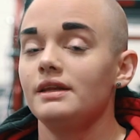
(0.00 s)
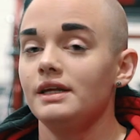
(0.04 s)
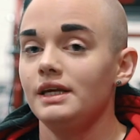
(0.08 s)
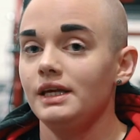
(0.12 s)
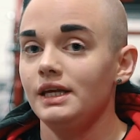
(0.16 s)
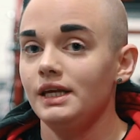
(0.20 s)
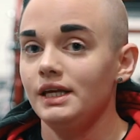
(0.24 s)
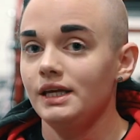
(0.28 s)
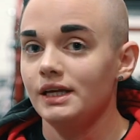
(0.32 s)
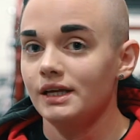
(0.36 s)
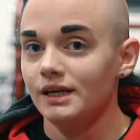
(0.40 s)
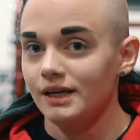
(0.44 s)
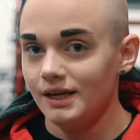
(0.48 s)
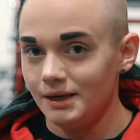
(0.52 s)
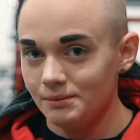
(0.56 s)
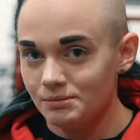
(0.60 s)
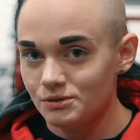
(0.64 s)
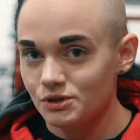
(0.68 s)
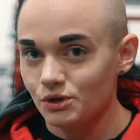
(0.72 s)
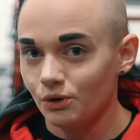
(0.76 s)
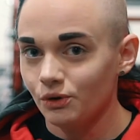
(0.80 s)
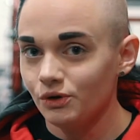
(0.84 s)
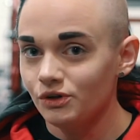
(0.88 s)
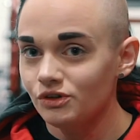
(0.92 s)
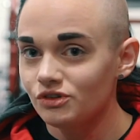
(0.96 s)
The hip
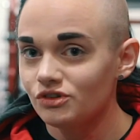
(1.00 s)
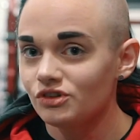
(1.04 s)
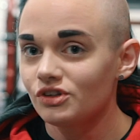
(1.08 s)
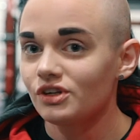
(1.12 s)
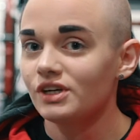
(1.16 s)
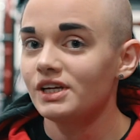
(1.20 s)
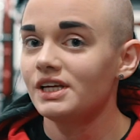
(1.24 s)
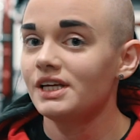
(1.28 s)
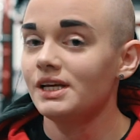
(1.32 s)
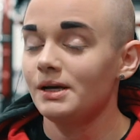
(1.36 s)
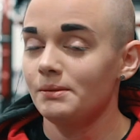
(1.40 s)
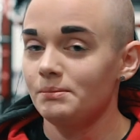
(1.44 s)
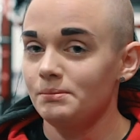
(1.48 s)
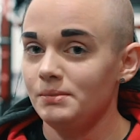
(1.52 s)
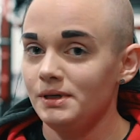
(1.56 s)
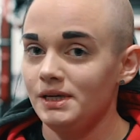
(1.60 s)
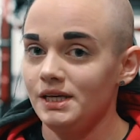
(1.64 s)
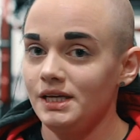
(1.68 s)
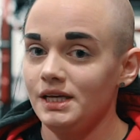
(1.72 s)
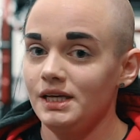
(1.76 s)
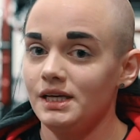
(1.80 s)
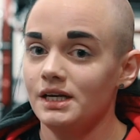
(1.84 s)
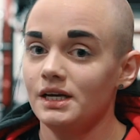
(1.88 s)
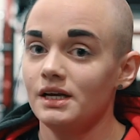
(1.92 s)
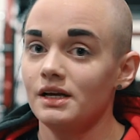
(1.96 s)
joint can
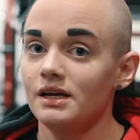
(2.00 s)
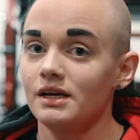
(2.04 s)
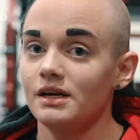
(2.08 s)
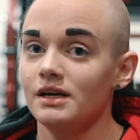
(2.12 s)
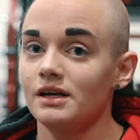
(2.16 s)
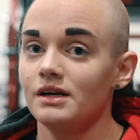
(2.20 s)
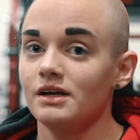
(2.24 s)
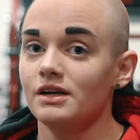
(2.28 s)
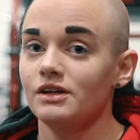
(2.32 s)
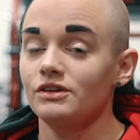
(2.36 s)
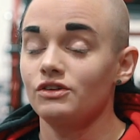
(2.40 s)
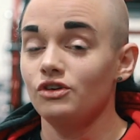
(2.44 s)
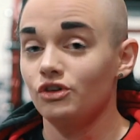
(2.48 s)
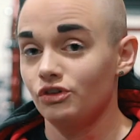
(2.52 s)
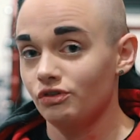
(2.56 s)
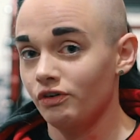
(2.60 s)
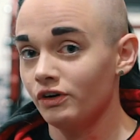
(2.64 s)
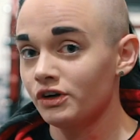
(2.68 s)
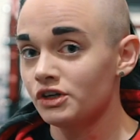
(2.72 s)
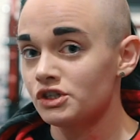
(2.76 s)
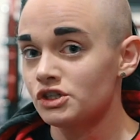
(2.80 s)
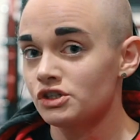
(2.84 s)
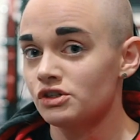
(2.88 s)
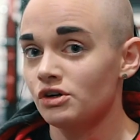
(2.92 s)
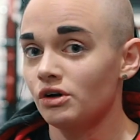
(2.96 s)
be
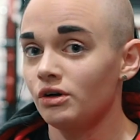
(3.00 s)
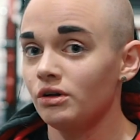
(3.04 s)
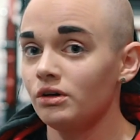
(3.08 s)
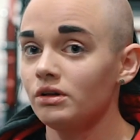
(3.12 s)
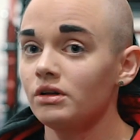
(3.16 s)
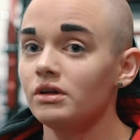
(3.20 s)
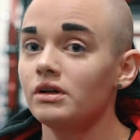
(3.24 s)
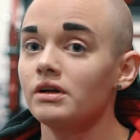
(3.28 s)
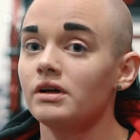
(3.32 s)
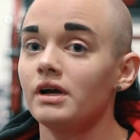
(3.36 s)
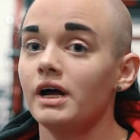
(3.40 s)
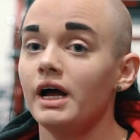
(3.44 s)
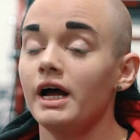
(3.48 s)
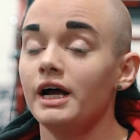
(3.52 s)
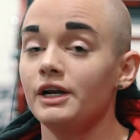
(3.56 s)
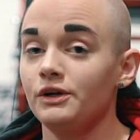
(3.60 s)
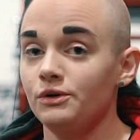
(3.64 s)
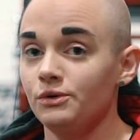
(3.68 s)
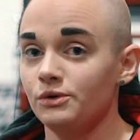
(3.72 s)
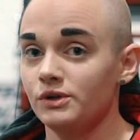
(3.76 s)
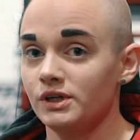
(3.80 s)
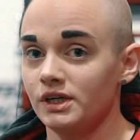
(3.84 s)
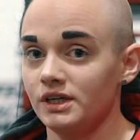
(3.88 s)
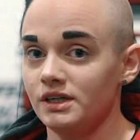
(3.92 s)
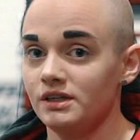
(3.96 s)
dysfunctional and
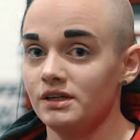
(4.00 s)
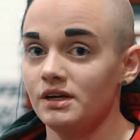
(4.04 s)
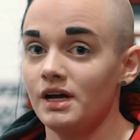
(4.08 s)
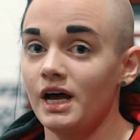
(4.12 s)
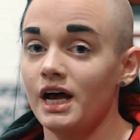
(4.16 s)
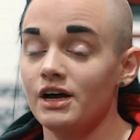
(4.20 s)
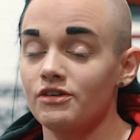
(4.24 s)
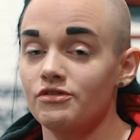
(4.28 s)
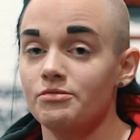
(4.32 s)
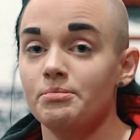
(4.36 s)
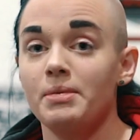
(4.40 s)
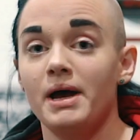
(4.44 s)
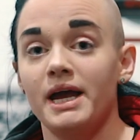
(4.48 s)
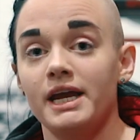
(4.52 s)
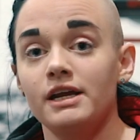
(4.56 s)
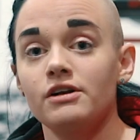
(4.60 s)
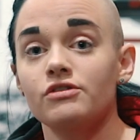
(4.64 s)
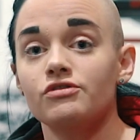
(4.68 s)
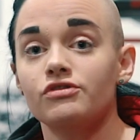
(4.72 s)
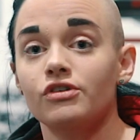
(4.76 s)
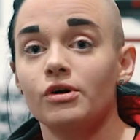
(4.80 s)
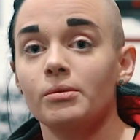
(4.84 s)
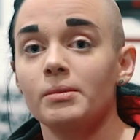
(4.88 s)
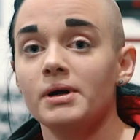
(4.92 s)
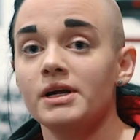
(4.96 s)
you can have pain
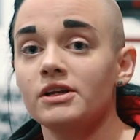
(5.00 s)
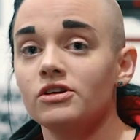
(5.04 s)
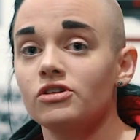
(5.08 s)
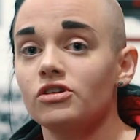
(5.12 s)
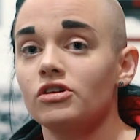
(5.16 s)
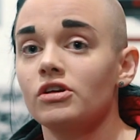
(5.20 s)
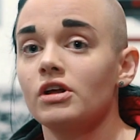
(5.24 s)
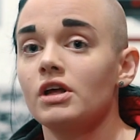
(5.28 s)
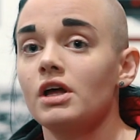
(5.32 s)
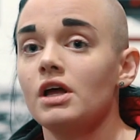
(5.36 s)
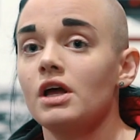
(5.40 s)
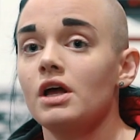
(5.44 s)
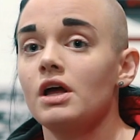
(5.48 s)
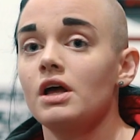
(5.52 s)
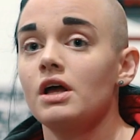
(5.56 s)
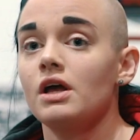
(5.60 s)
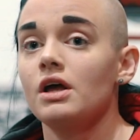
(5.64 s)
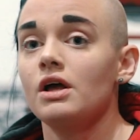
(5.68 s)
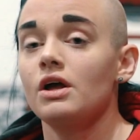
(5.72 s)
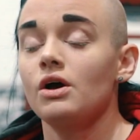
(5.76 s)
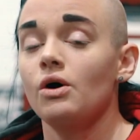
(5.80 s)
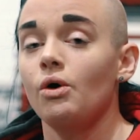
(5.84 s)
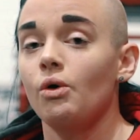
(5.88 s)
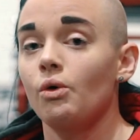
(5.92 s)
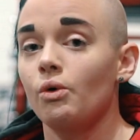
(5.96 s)
from it,
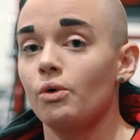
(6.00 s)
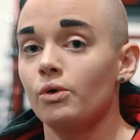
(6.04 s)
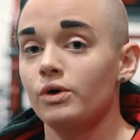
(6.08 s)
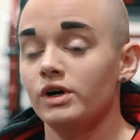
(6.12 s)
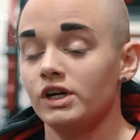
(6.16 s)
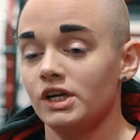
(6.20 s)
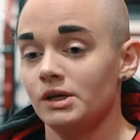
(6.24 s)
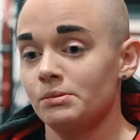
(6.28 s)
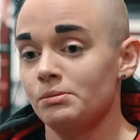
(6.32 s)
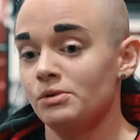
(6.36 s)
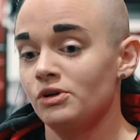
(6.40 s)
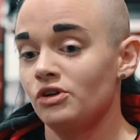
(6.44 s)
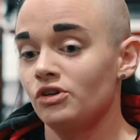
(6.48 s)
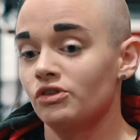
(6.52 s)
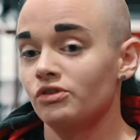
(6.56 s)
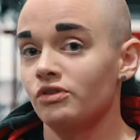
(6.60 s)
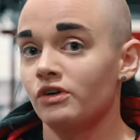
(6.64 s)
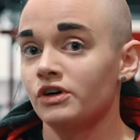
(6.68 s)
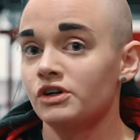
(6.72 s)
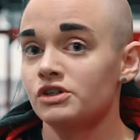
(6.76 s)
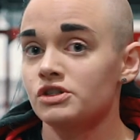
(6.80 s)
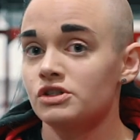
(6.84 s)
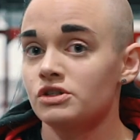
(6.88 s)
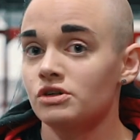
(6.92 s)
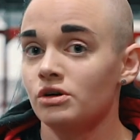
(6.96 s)
or it can be
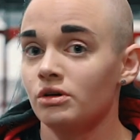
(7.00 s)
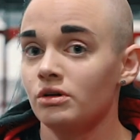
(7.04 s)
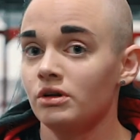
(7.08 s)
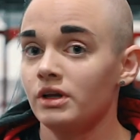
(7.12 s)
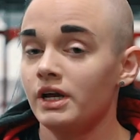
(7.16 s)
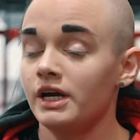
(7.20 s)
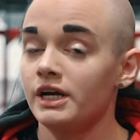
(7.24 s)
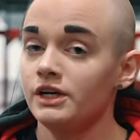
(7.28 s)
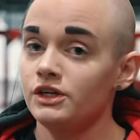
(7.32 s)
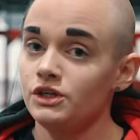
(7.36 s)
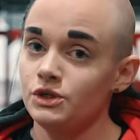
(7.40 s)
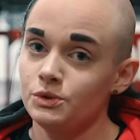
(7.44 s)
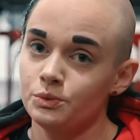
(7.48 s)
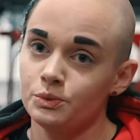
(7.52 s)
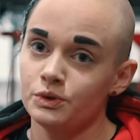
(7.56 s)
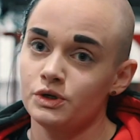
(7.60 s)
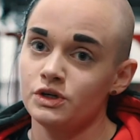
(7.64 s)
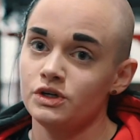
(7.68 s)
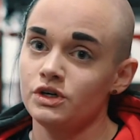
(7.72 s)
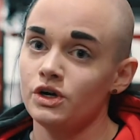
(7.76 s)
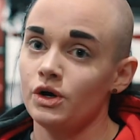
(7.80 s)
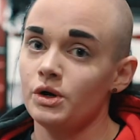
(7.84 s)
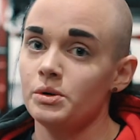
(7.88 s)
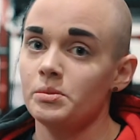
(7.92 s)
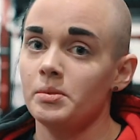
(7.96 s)
dysfunctional and you
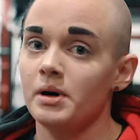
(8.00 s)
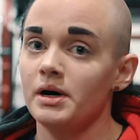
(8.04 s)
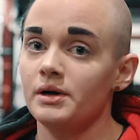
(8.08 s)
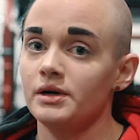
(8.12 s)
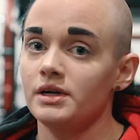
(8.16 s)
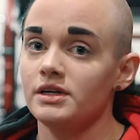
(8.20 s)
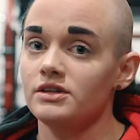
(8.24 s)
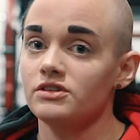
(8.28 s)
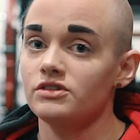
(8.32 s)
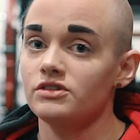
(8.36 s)
wouldn't know about it.